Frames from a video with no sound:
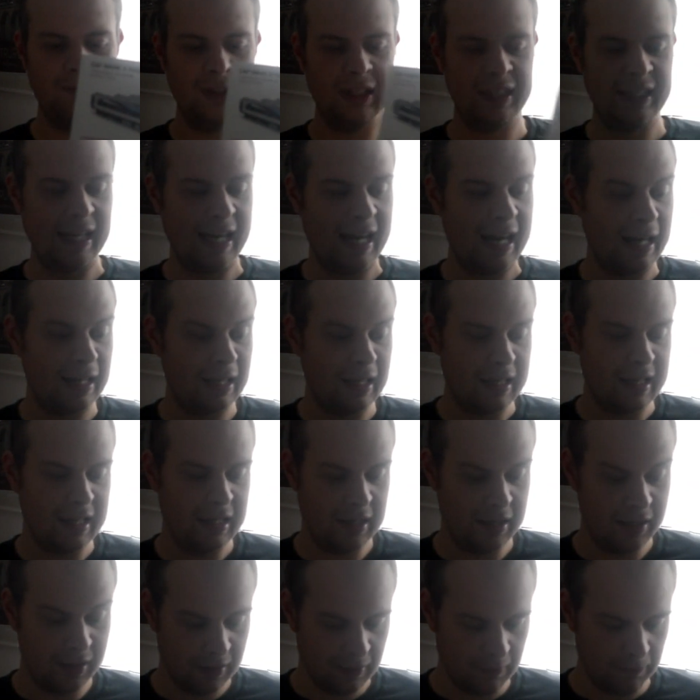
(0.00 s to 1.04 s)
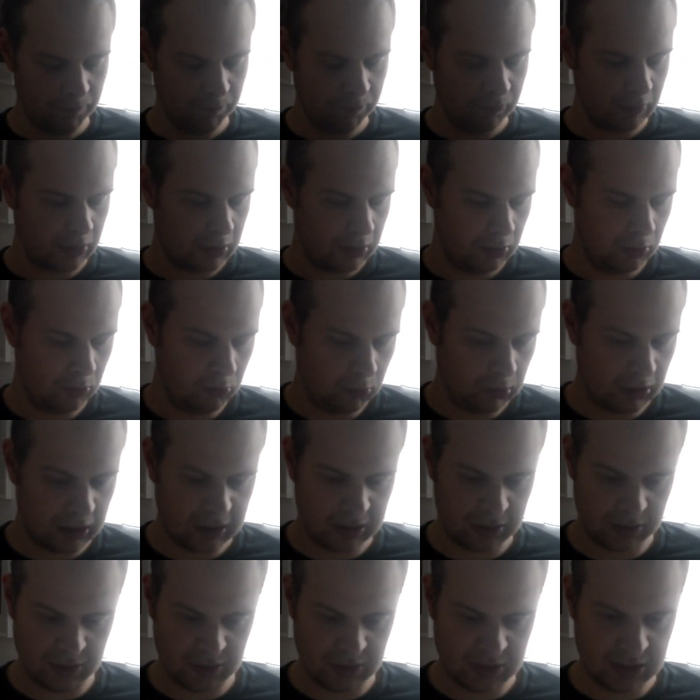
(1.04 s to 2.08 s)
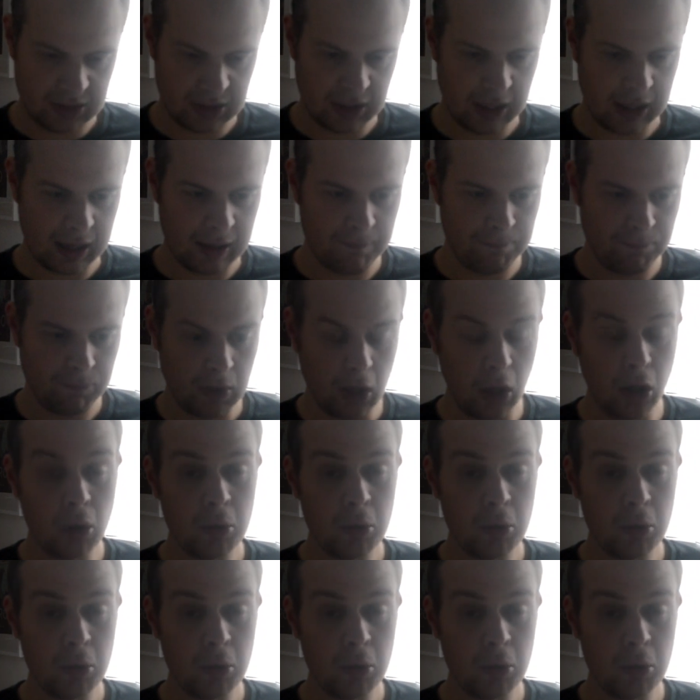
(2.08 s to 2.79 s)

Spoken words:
the Cali ones. I